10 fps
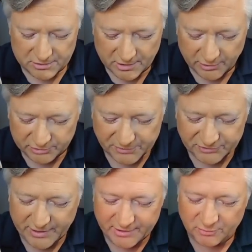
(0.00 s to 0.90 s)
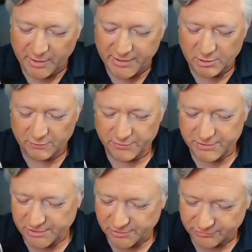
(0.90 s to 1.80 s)
You know, it's been said in radio
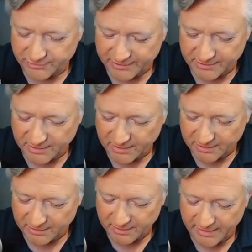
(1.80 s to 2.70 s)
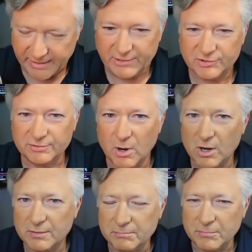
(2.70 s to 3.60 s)
for years that uh, a, a
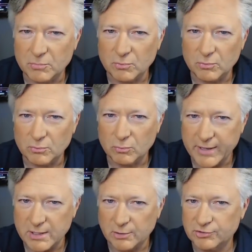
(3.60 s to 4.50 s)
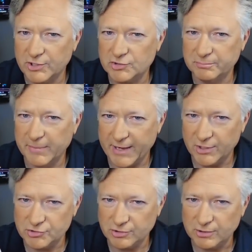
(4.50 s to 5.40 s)
smart radio station
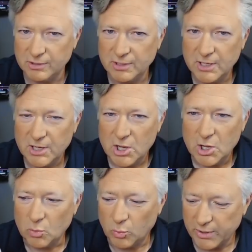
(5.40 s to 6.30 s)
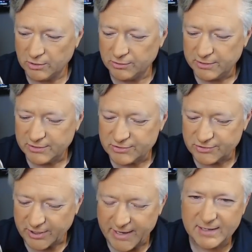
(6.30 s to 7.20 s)
manager will
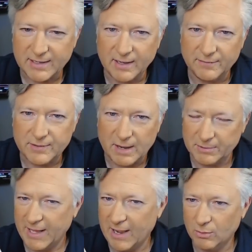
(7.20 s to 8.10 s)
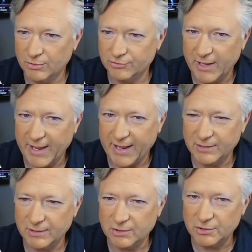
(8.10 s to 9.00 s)
take a couple hours
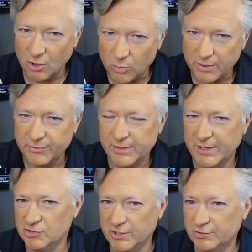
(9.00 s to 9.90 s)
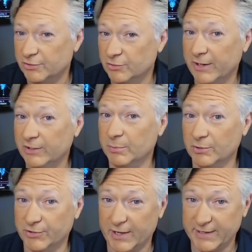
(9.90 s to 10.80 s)
and go with the engineer to the
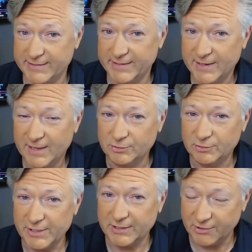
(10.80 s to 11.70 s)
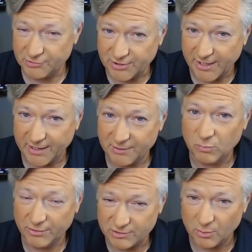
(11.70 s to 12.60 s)
transmitter site so that he can
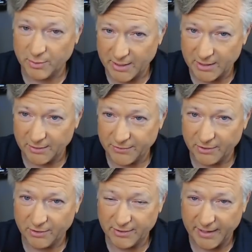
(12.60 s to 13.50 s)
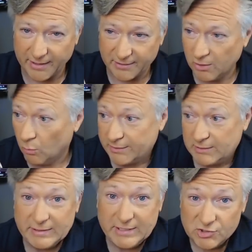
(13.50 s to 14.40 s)
understand what's going on out there and, and you know,
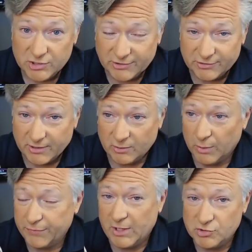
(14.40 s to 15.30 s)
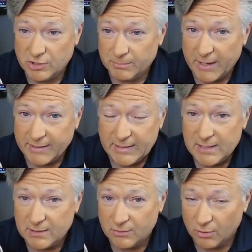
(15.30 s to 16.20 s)
what condition it's in, what the engineer might
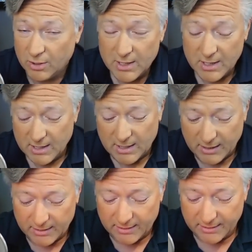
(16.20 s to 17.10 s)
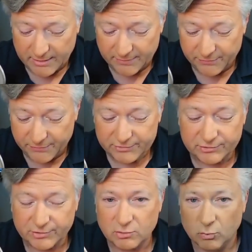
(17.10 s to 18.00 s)
need. Or uh,
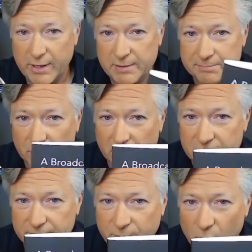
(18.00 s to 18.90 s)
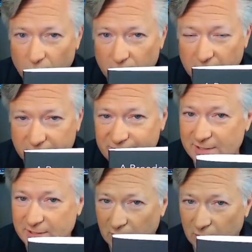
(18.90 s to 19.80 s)
this is a great book for a
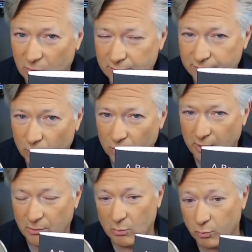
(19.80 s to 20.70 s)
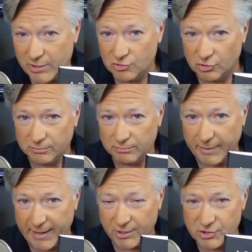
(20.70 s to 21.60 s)
C E O, for a, a
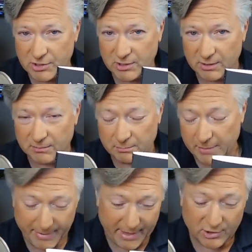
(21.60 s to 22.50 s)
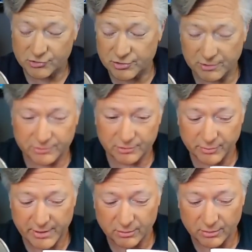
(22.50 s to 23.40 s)
regional managing uh, manager to,
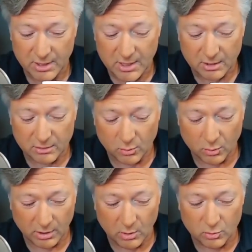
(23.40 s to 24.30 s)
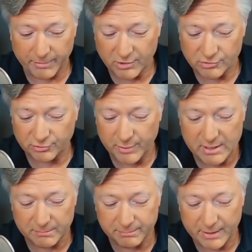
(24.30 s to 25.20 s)
to read, or a, or a local manager,
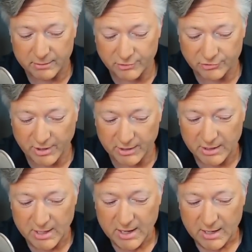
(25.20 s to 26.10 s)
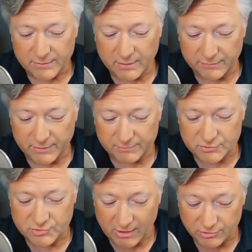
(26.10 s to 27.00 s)
so he can better understand the,
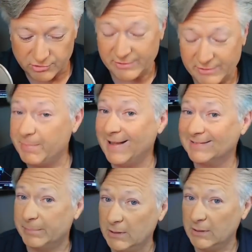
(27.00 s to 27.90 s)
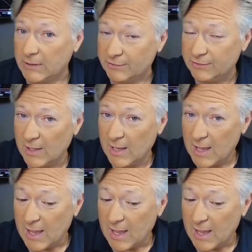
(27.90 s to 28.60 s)
the challenges and the possibilities.